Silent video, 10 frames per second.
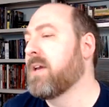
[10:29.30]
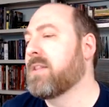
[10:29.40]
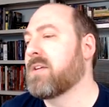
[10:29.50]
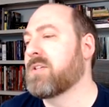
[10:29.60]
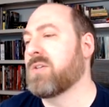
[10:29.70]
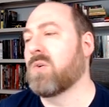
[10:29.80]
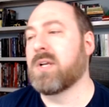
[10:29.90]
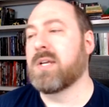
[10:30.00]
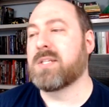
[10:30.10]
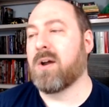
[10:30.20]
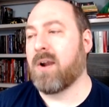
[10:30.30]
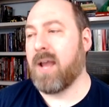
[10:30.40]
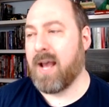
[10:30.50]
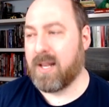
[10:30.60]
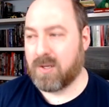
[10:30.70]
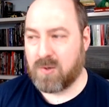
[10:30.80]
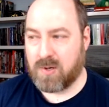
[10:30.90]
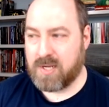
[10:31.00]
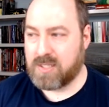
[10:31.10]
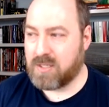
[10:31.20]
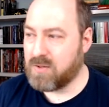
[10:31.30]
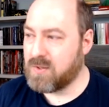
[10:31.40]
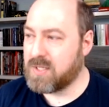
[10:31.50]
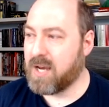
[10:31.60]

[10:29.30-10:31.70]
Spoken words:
Their stories are allegories used